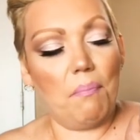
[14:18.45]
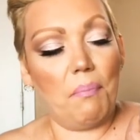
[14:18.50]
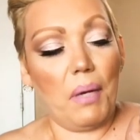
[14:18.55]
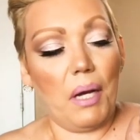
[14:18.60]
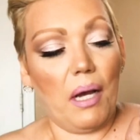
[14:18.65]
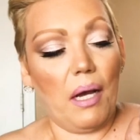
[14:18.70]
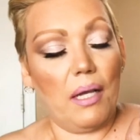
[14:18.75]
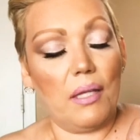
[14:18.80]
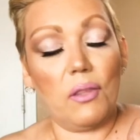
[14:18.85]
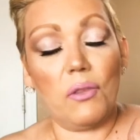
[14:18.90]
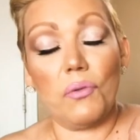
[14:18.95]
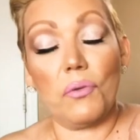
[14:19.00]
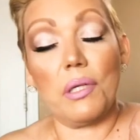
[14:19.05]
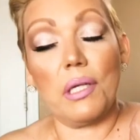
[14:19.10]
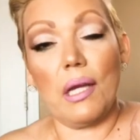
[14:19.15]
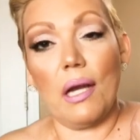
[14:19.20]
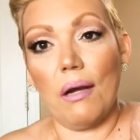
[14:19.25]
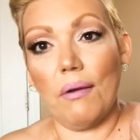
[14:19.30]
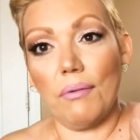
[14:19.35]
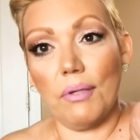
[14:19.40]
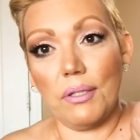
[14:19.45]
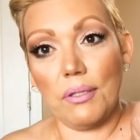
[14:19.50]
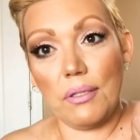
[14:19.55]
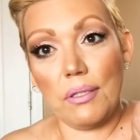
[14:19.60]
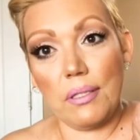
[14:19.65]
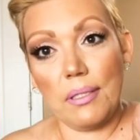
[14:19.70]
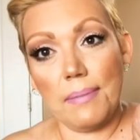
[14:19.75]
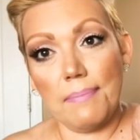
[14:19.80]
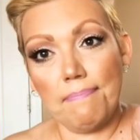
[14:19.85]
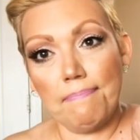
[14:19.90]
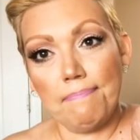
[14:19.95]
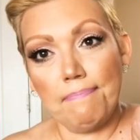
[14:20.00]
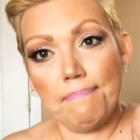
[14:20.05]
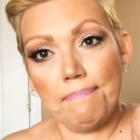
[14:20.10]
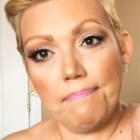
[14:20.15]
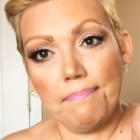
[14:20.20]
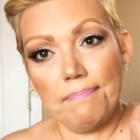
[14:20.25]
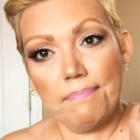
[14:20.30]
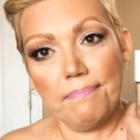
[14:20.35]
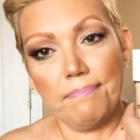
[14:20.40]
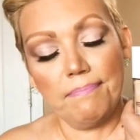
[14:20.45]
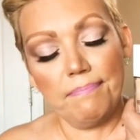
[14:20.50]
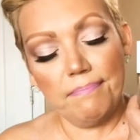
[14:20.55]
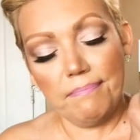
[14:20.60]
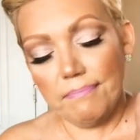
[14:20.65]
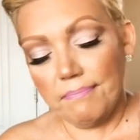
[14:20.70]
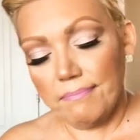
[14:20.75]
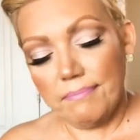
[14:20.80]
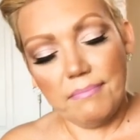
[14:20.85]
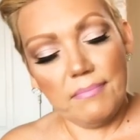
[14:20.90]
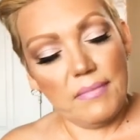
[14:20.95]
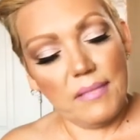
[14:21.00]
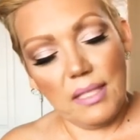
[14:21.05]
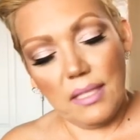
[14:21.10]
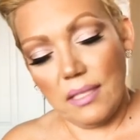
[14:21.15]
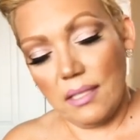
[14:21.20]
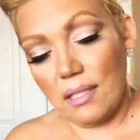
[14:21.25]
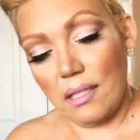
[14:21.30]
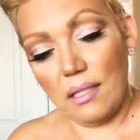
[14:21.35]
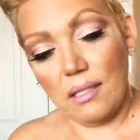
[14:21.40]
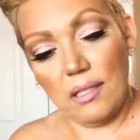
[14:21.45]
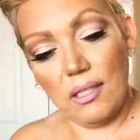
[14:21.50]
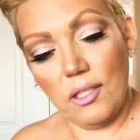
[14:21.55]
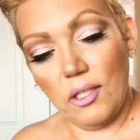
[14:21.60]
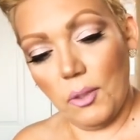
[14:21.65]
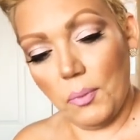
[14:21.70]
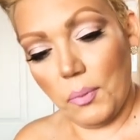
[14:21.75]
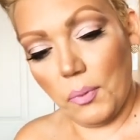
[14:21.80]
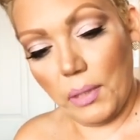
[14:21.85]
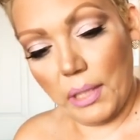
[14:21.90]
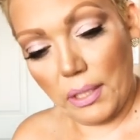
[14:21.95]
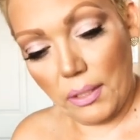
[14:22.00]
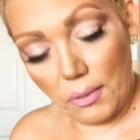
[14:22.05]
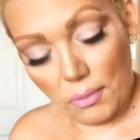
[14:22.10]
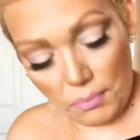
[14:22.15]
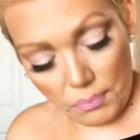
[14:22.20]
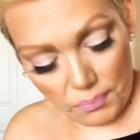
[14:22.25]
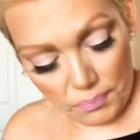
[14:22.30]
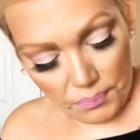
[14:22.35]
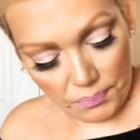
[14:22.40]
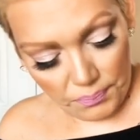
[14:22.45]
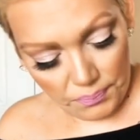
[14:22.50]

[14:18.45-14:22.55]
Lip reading: by 3 hours. No bueno.